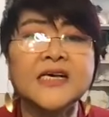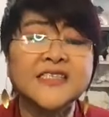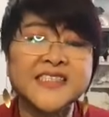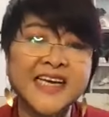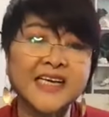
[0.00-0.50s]

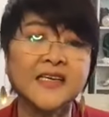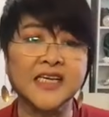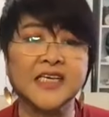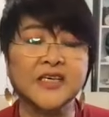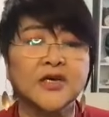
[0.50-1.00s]

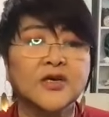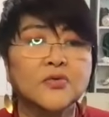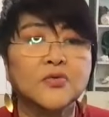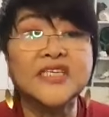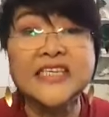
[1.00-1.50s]
Secondly,
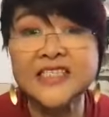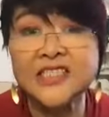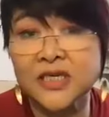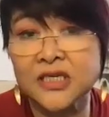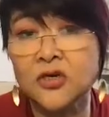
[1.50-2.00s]
we need to
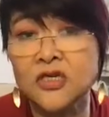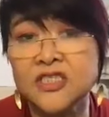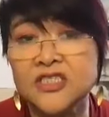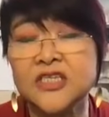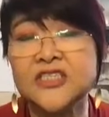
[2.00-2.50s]

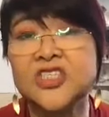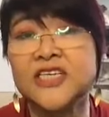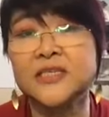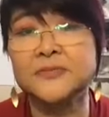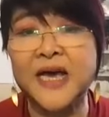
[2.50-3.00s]
acknowledge the
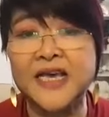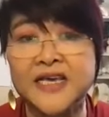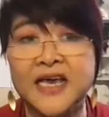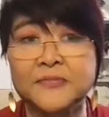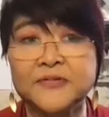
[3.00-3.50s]
gender pay
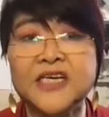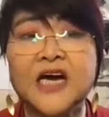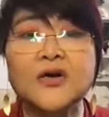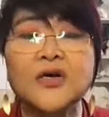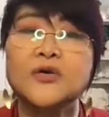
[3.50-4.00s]
gap.
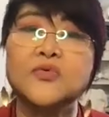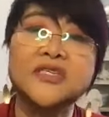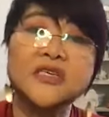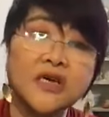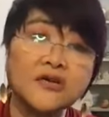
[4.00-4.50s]
Now, when
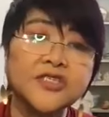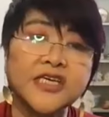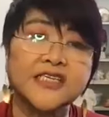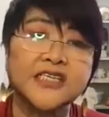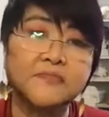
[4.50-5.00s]

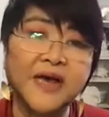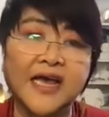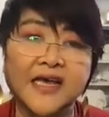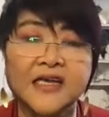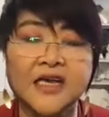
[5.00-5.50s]
negotiating
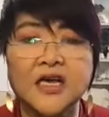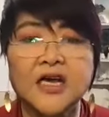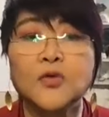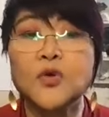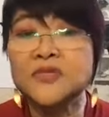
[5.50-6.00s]
pay,
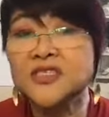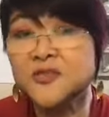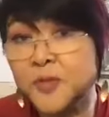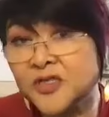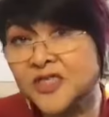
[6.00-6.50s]
a woman is
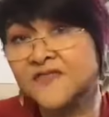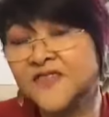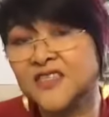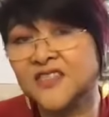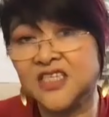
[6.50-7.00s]
perceived
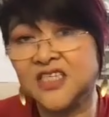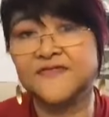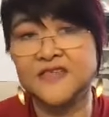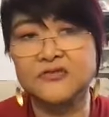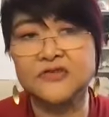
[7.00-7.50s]
as tough
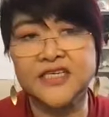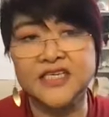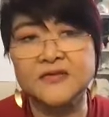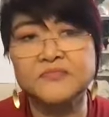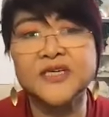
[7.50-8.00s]
and
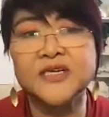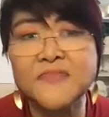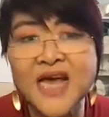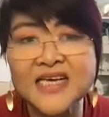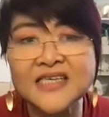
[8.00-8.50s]
greedy, but a
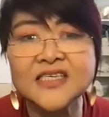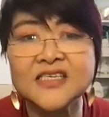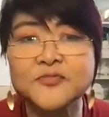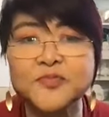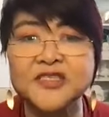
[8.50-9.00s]
man
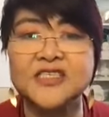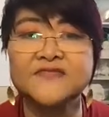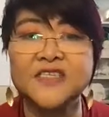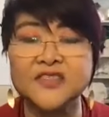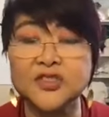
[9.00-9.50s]
is
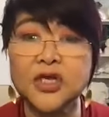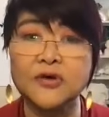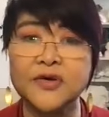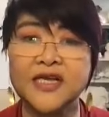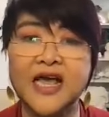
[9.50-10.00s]
perceived as
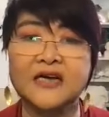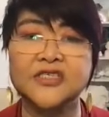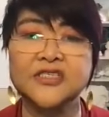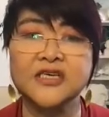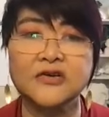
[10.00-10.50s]
knowing how
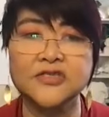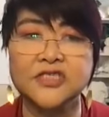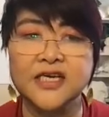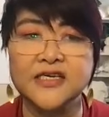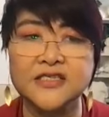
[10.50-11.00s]
to
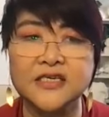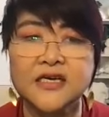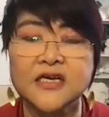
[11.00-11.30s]
negotiate.